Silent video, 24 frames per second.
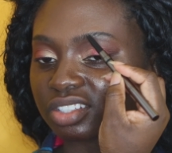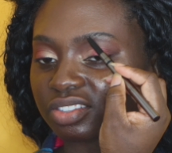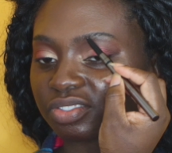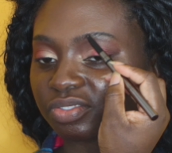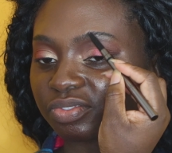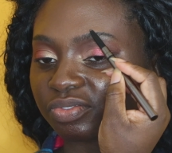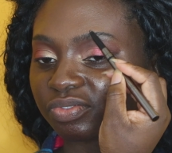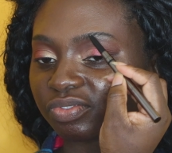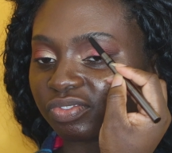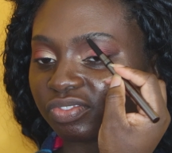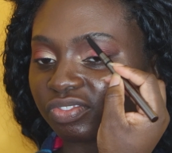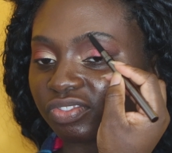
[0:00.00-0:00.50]
And
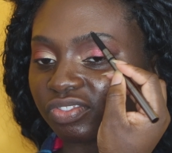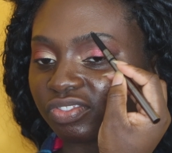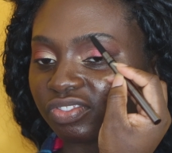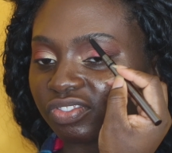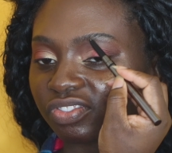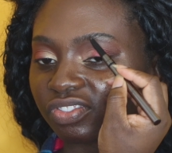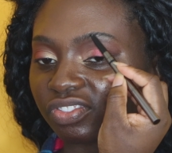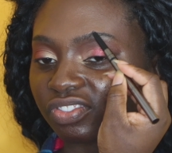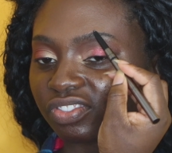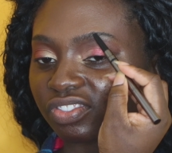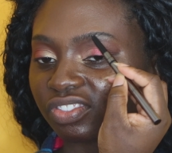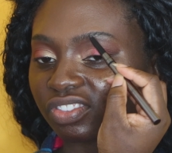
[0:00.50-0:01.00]
she didn't really
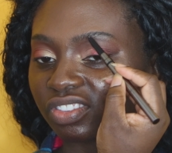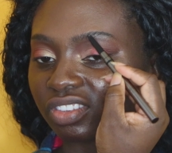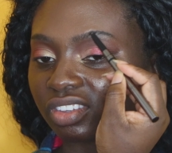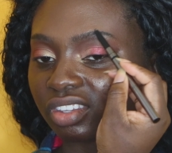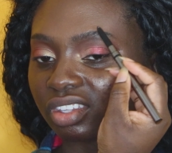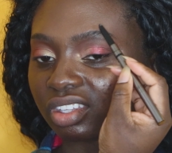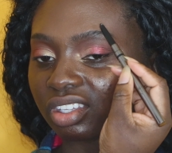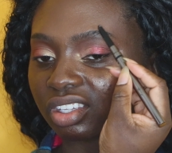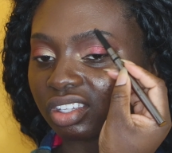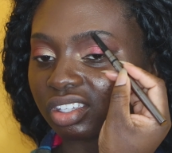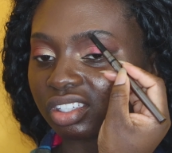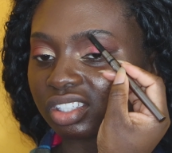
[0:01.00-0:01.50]
need
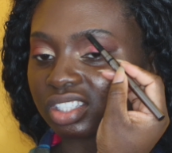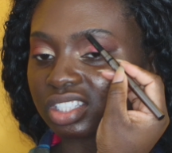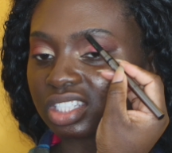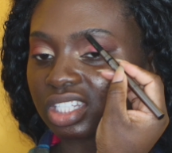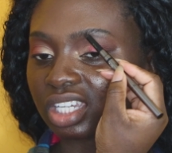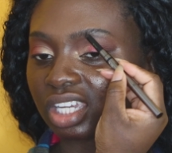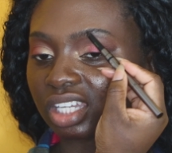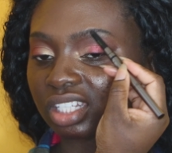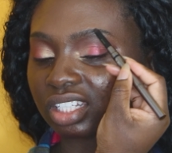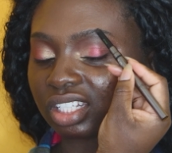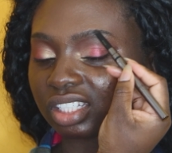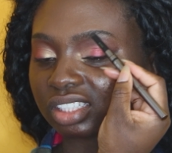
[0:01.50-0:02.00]
much. I'm
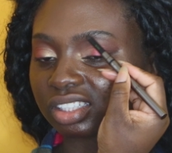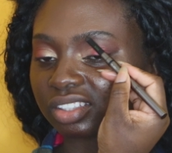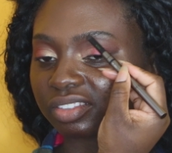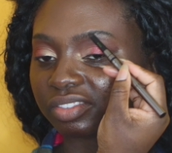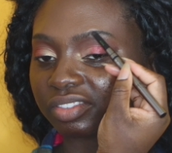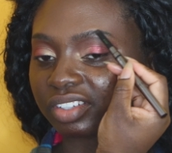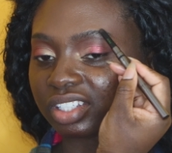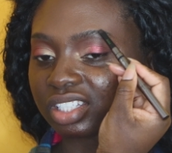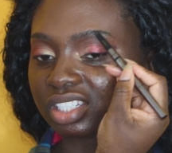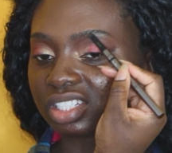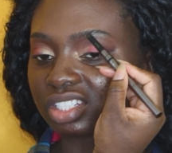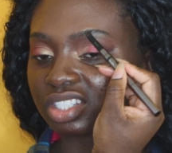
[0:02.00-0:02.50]
just
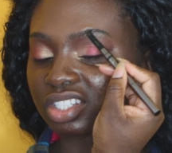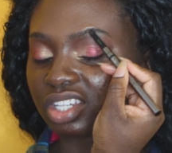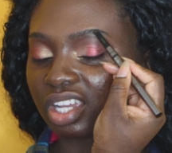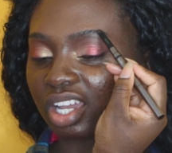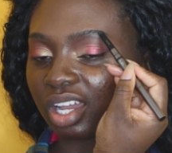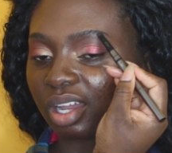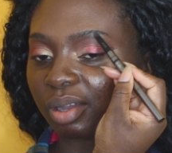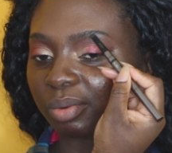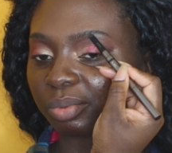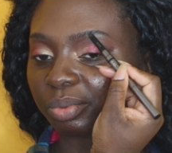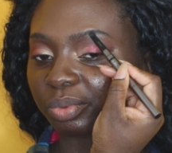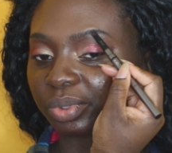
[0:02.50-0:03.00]
filling
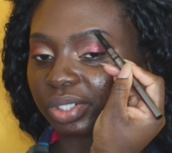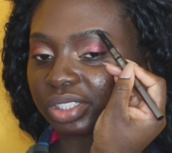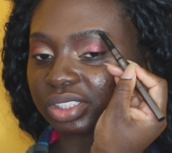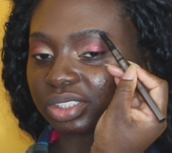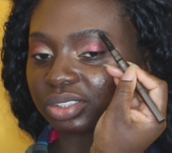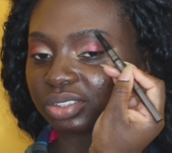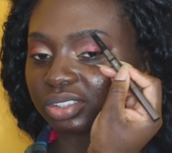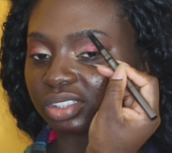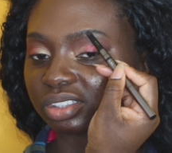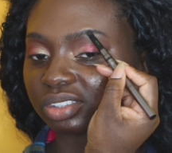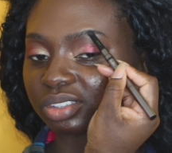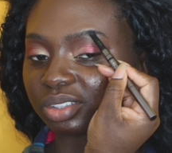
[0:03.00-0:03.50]
in
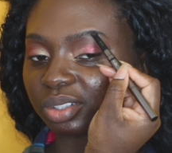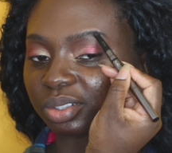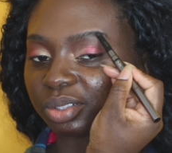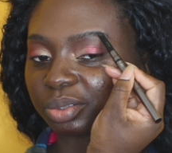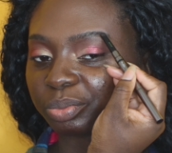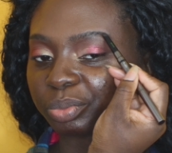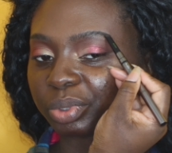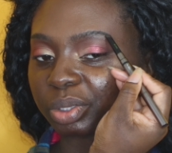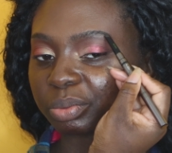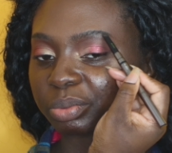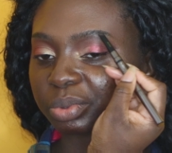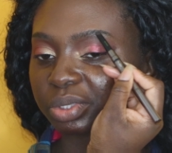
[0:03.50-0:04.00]
wherever I
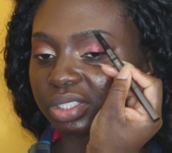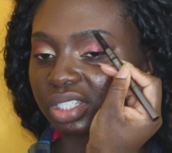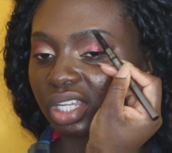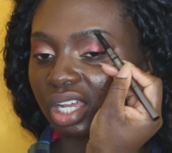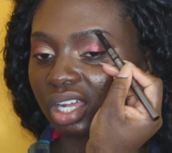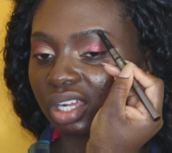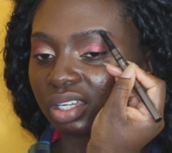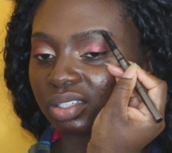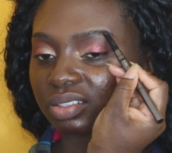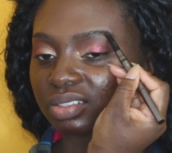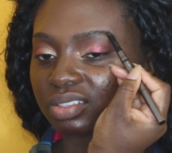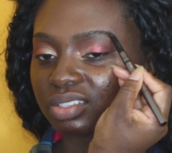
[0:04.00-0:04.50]
see any
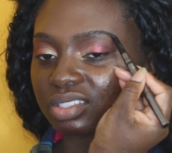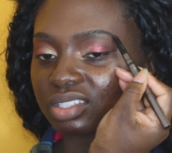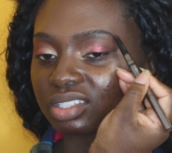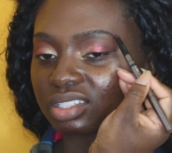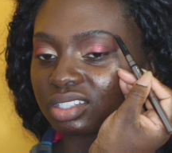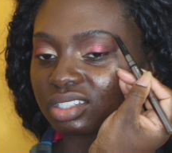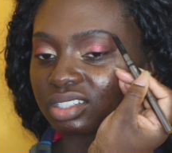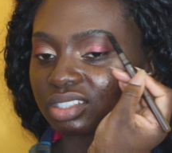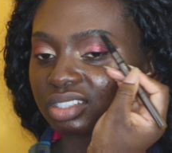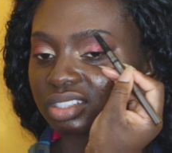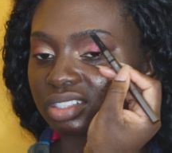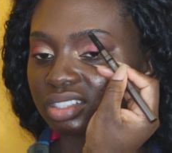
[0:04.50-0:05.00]

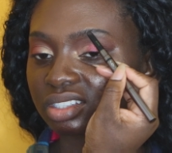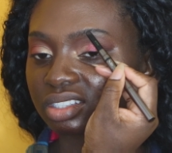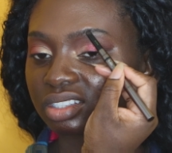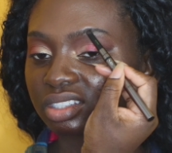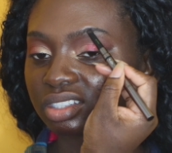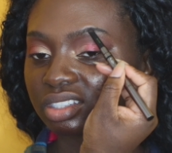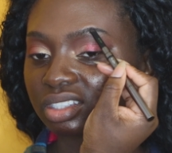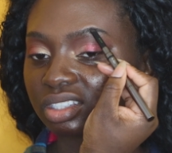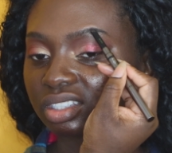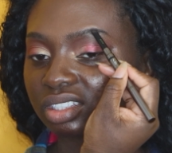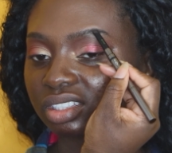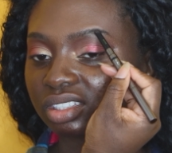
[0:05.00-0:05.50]
sparse
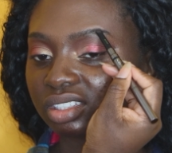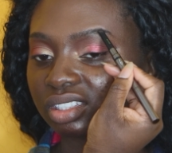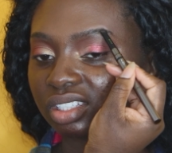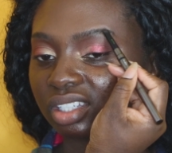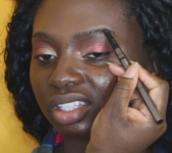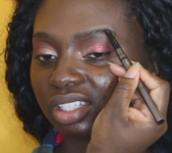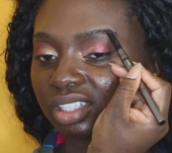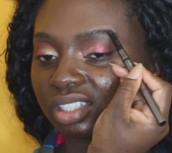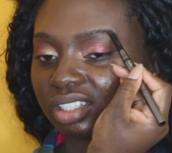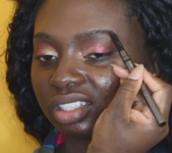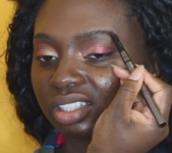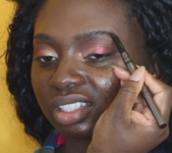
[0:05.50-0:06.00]
areas,
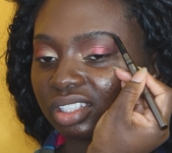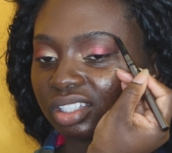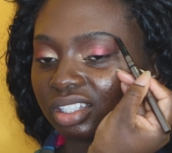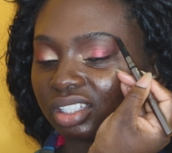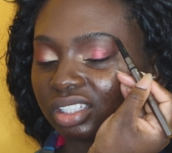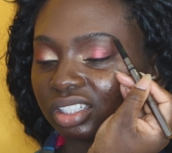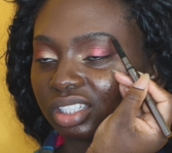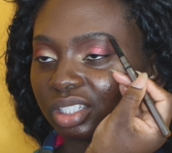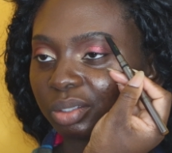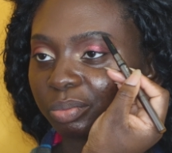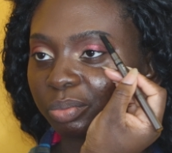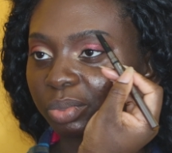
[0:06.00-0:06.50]

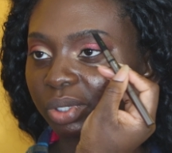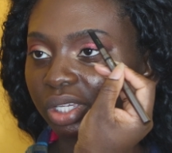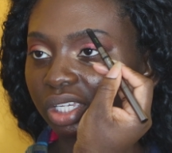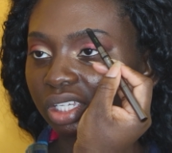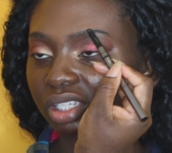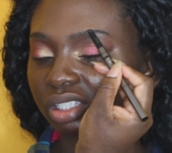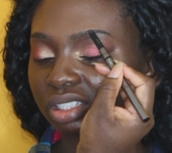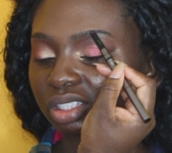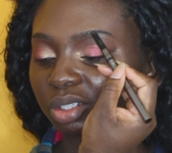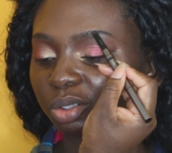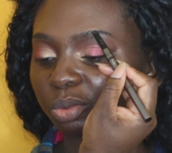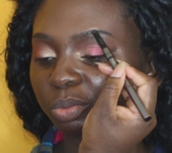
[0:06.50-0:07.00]
and I'm
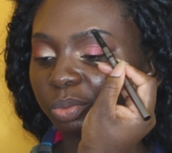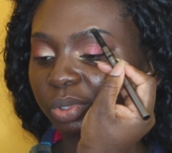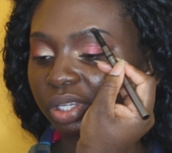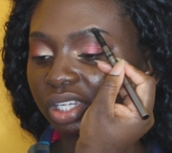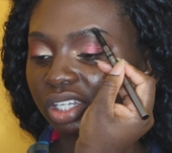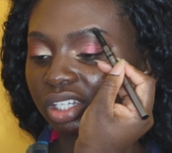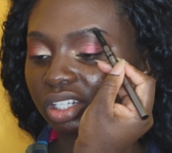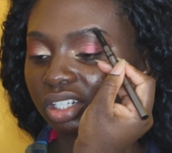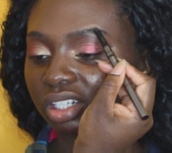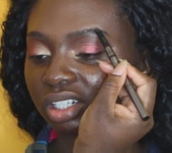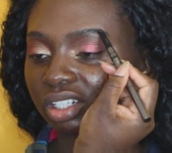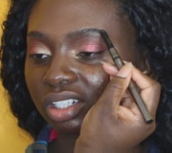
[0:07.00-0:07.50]
just gonna
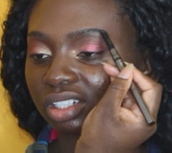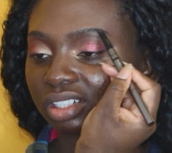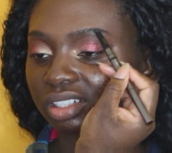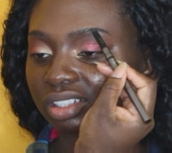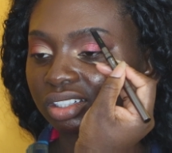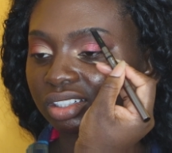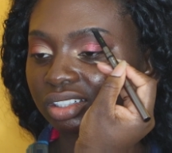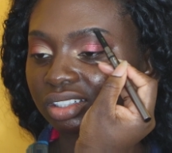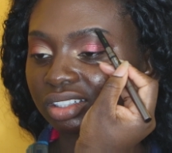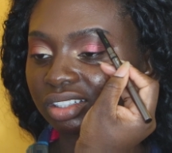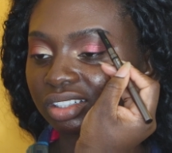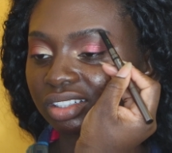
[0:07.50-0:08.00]
spoolie it
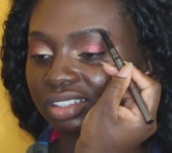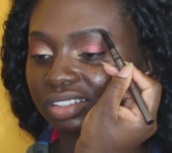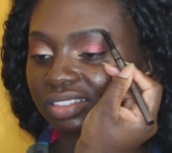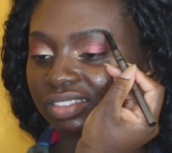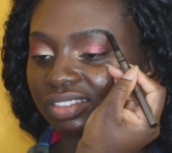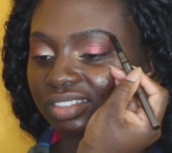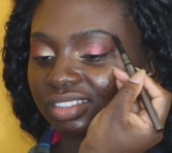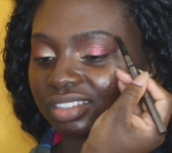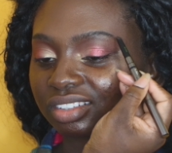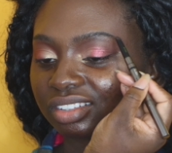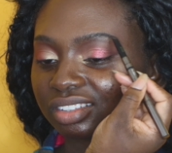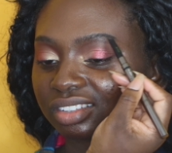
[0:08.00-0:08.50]
out, and
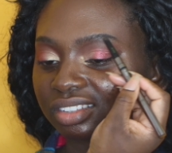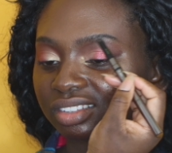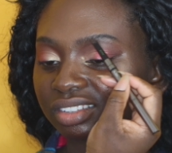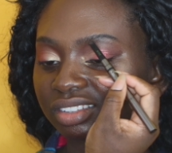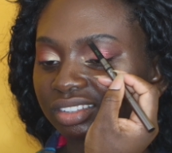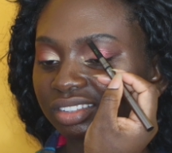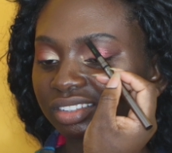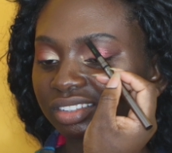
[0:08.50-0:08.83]
that's it.